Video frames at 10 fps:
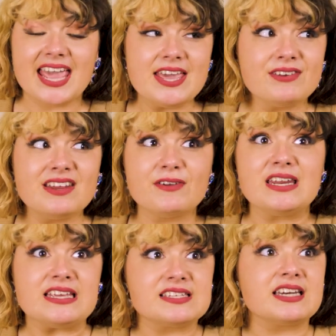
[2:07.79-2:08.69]
Even if
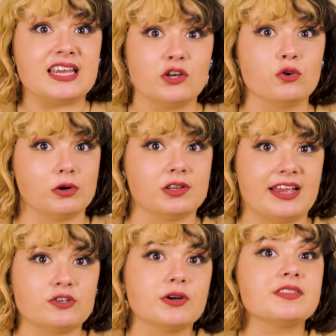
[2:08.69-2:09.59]
it isn't in your
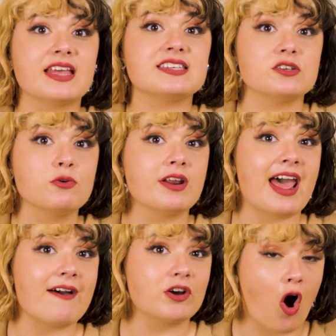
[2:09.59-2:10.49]
electorate, they're still going
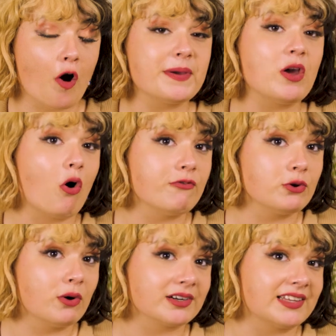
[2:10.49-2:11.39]
to have a copy of
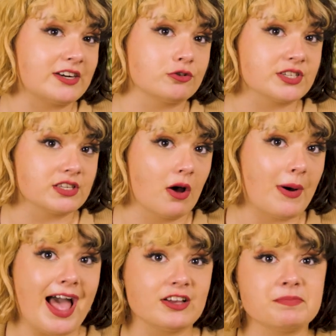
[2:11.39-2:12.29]
your electorate's
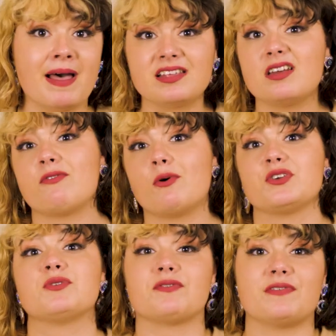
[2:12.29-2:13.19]
lower house ballot for
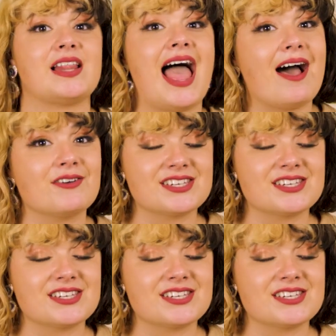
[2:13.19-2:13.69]
you to fill out.